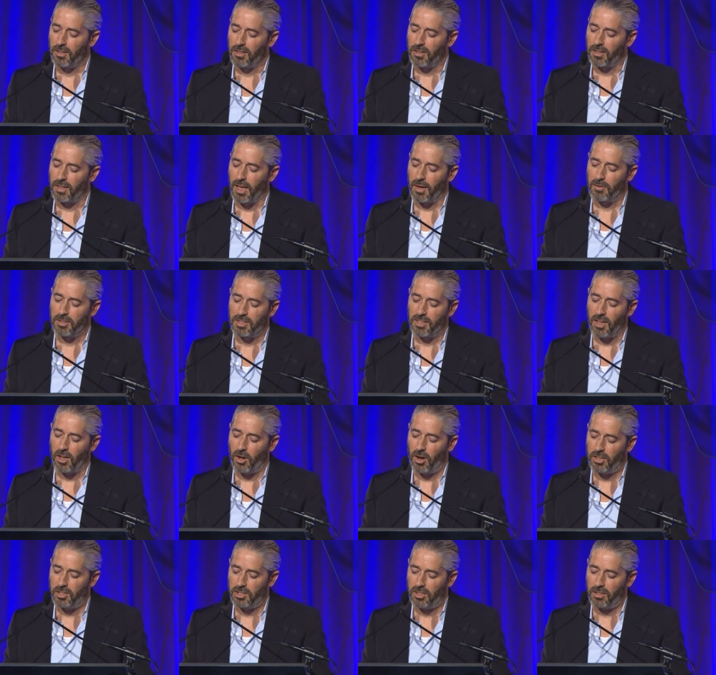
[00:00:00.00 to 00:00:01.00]
gave us the
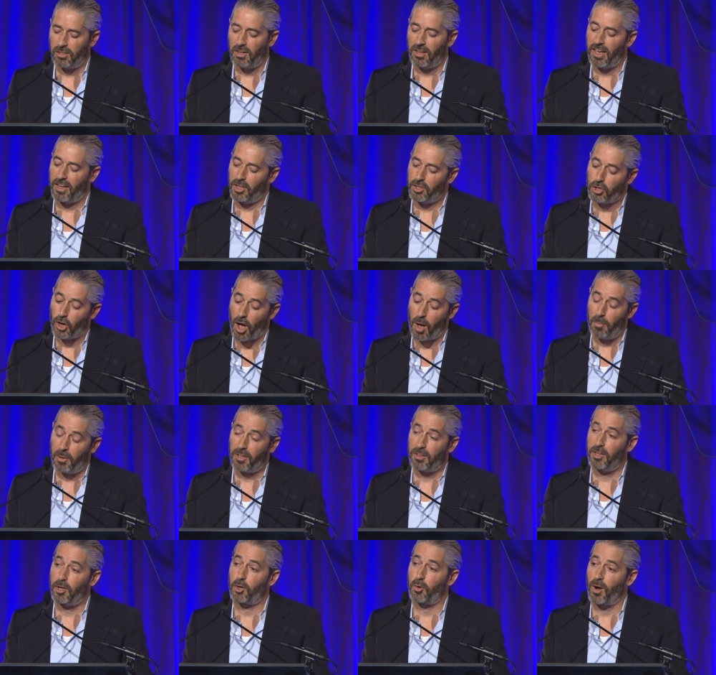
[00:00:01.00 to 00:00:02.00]

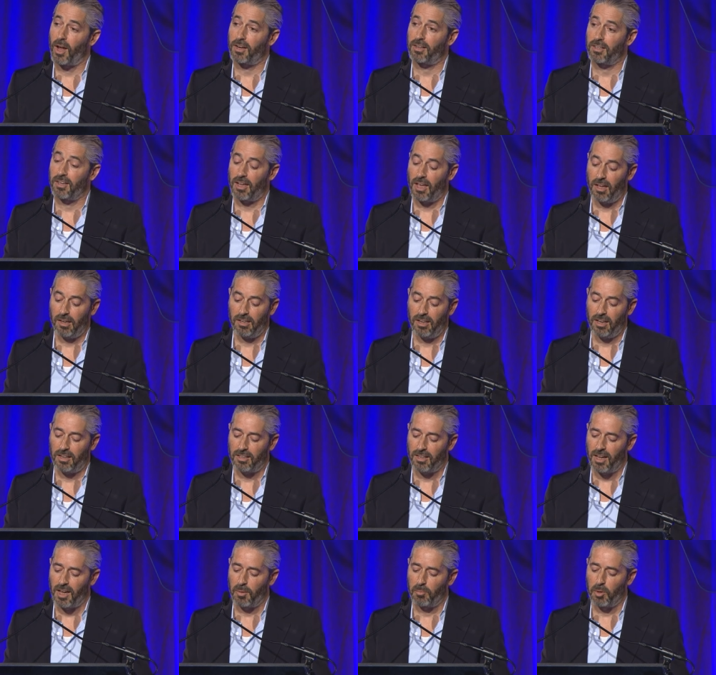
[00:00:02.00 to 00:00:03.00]
anatomically correct na
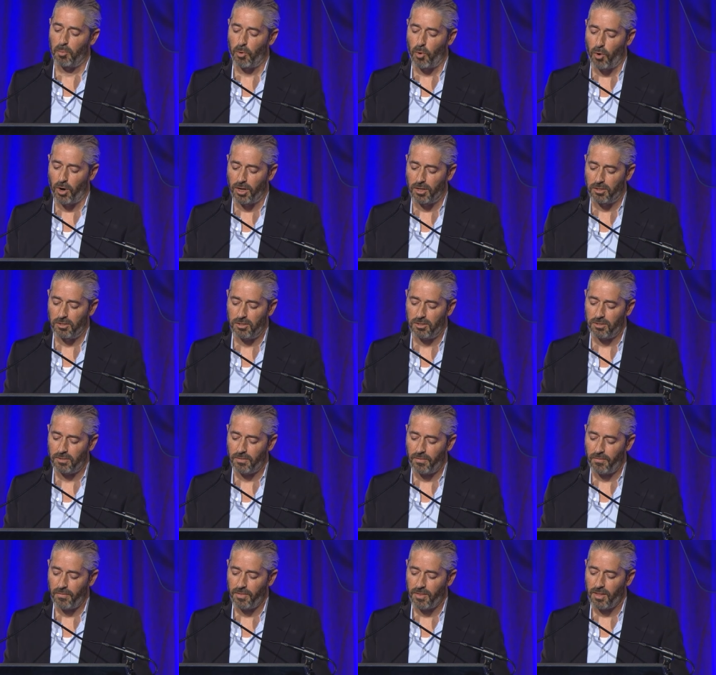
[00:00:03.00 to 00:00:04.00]
nickname, the boys,
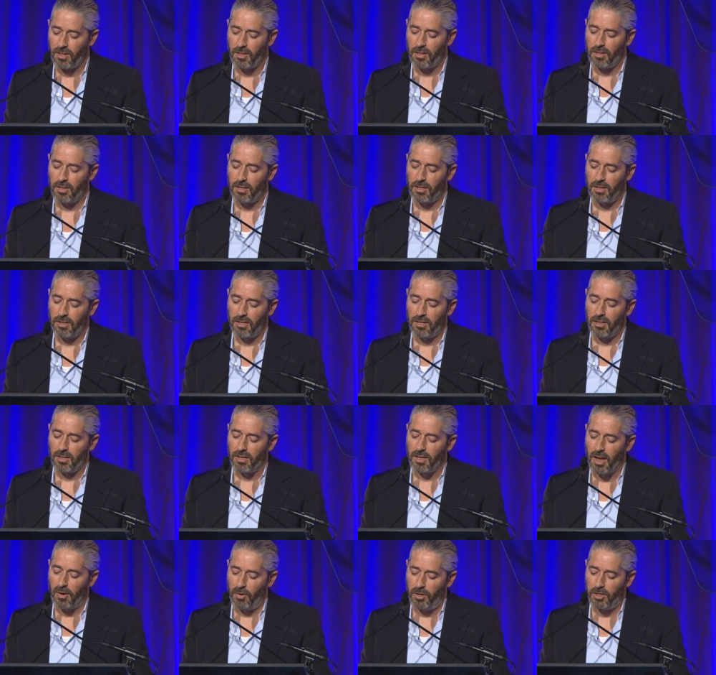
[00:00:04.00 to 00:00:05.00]

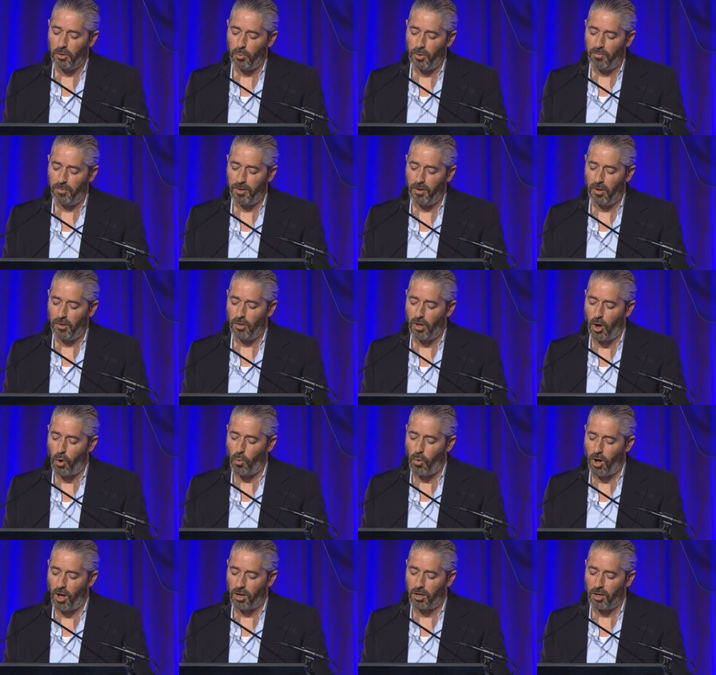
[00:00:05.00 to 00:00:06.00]
Never did we feel not
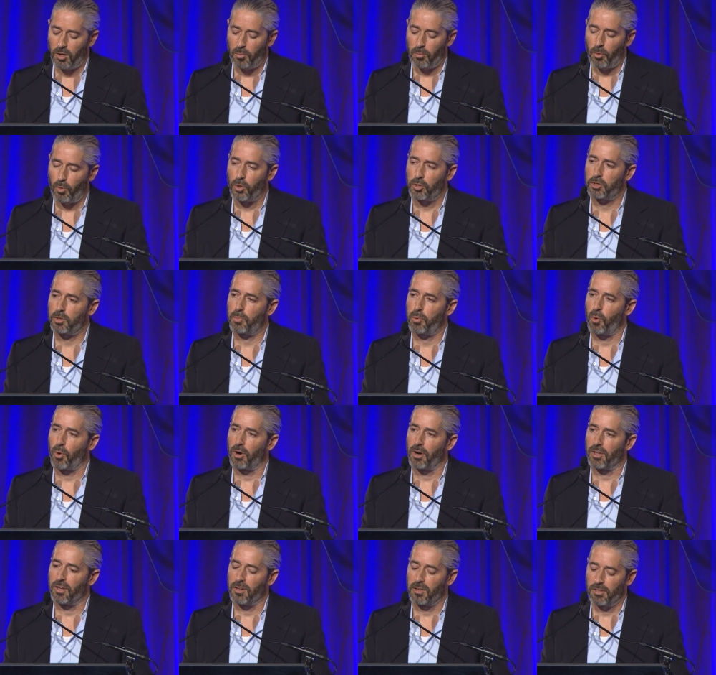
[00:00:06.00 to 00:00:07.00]
welcome or
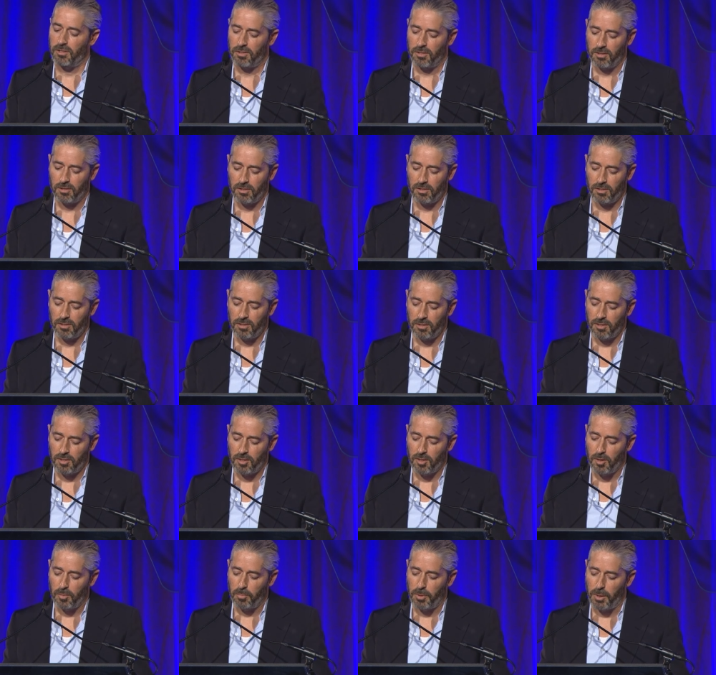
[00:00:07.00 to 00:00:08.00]
supported.
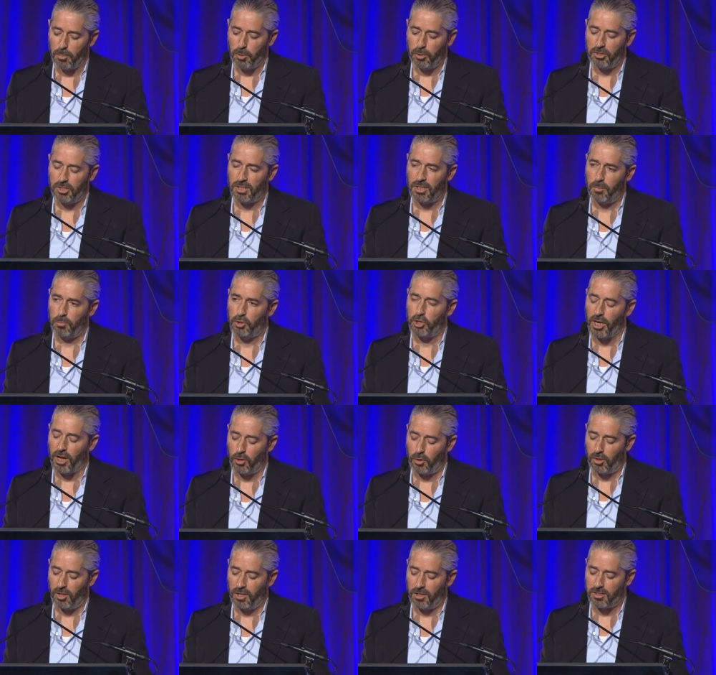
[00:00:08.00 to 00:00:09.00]
People seemed
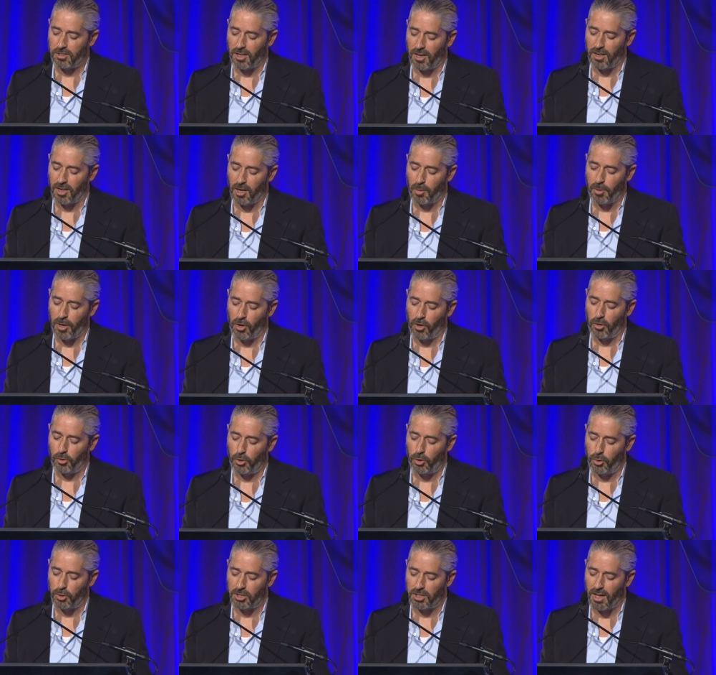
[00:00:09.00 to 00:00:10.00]
genuinely excited about our
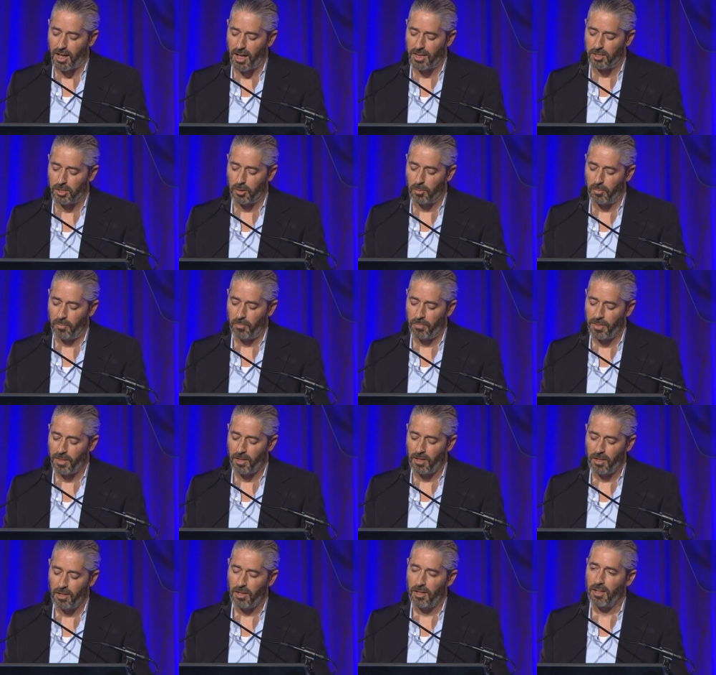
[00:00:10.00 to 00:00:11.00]
enthusiasm,
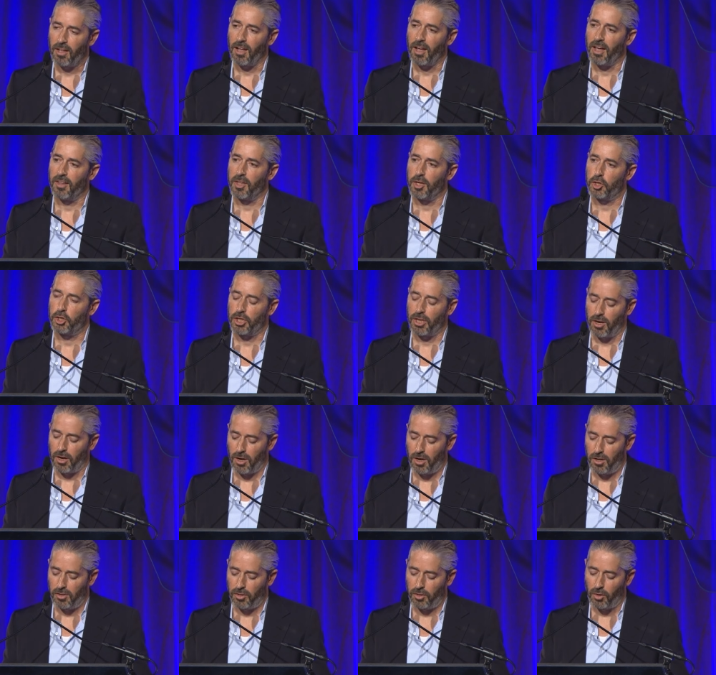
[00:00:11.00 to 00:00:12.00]
and they
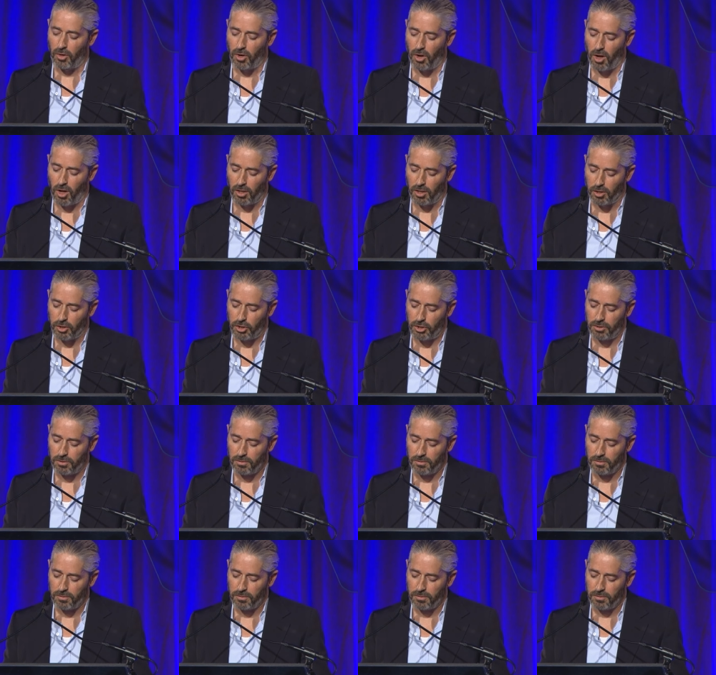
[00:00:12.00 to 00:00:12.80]
shared their knowledge.